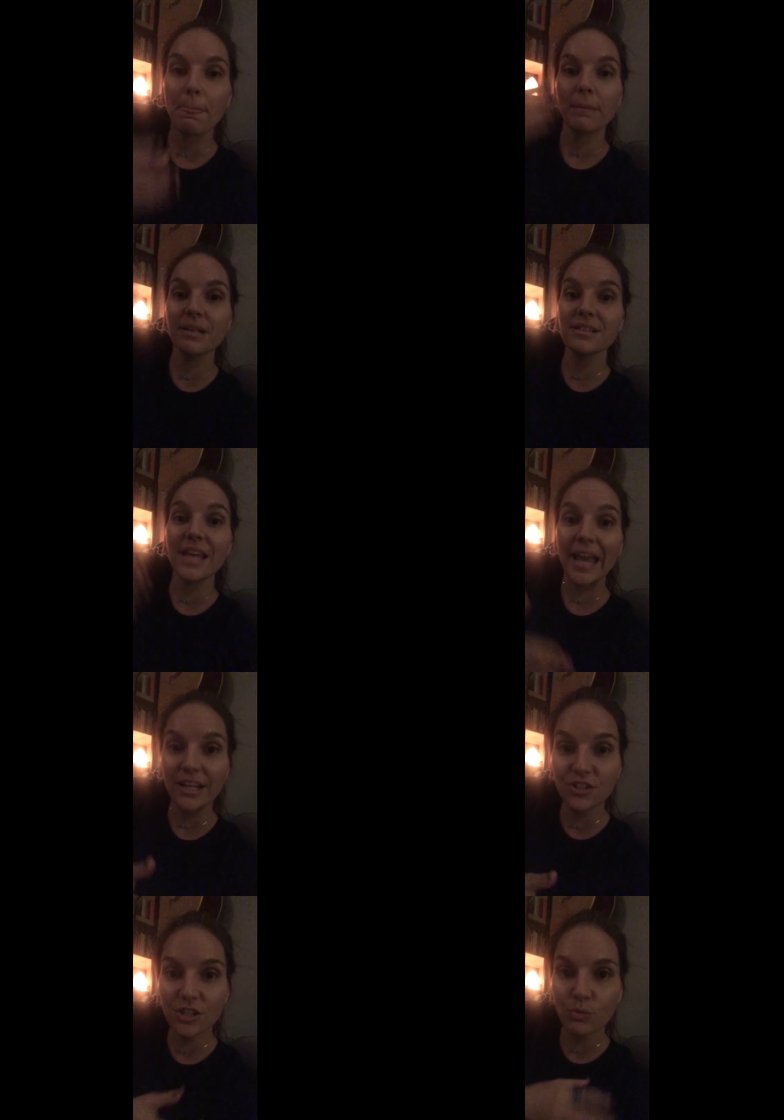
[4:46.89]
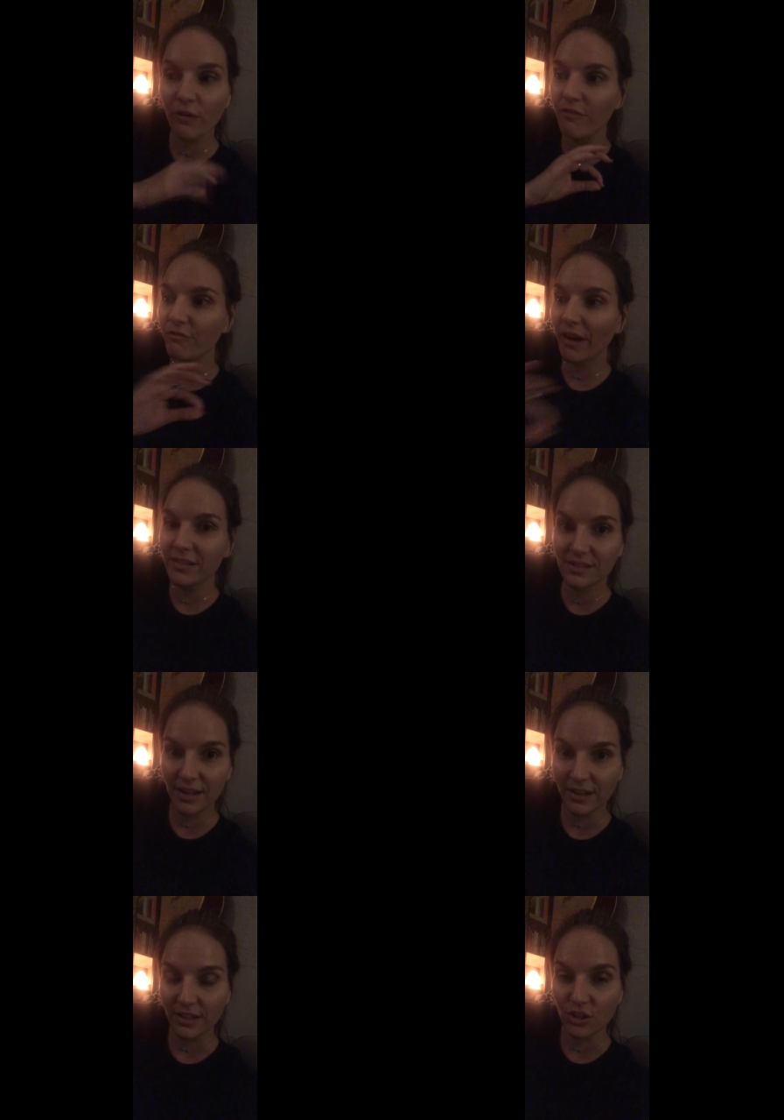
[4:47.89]
because the ancients were
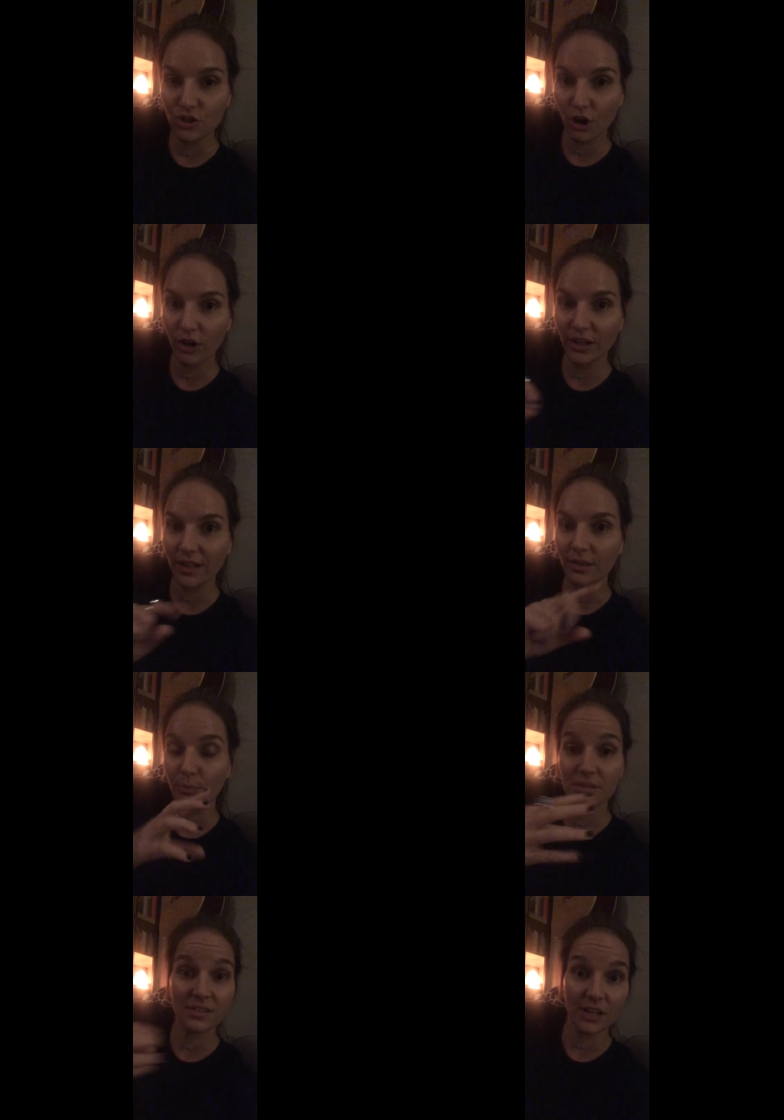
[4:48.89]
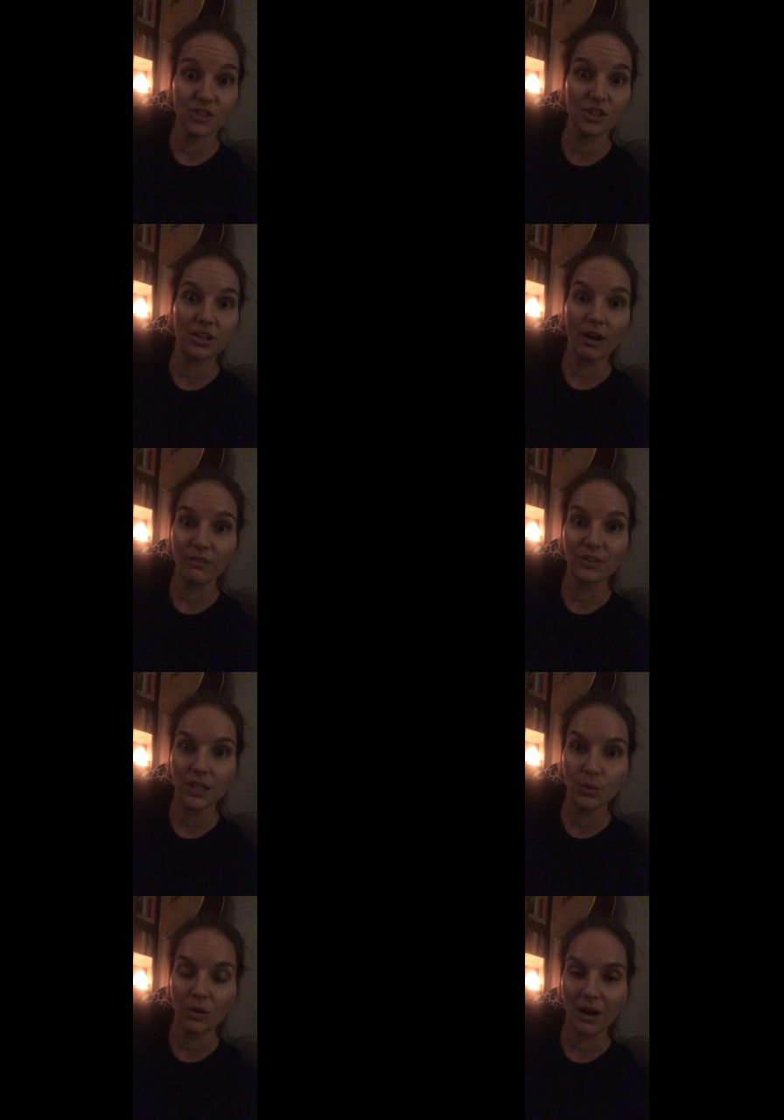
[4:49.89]
fascinated in charting the procession of the
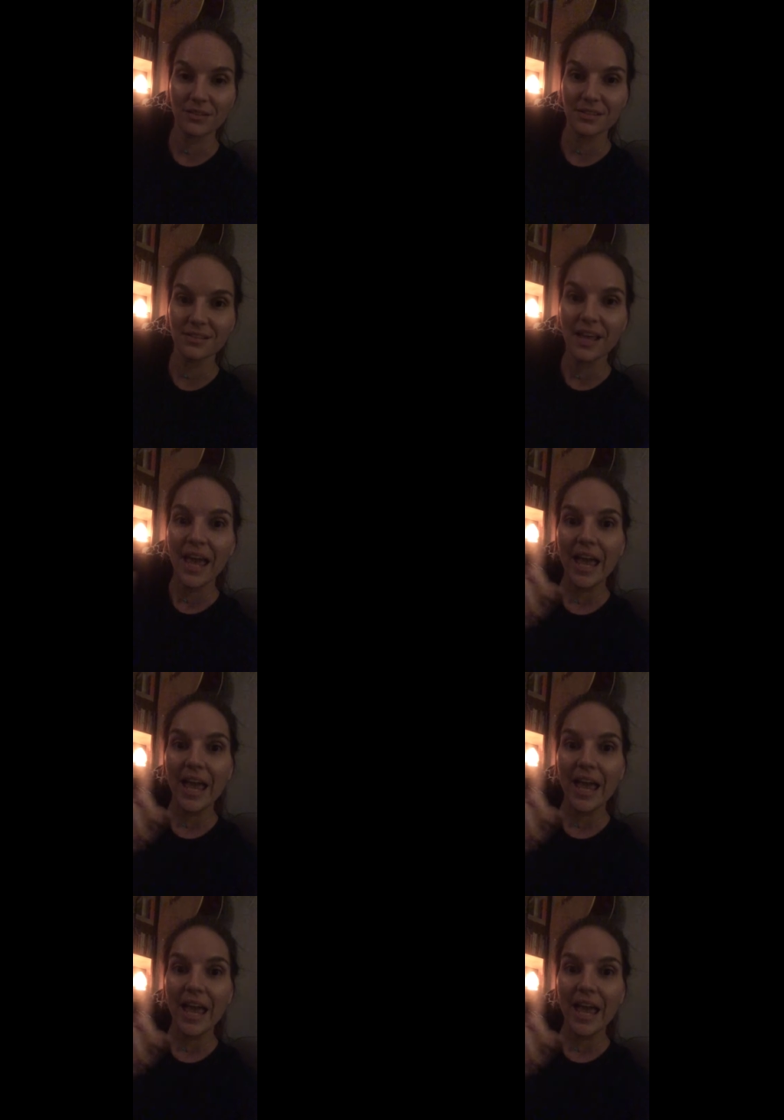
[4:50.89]
equinoxes.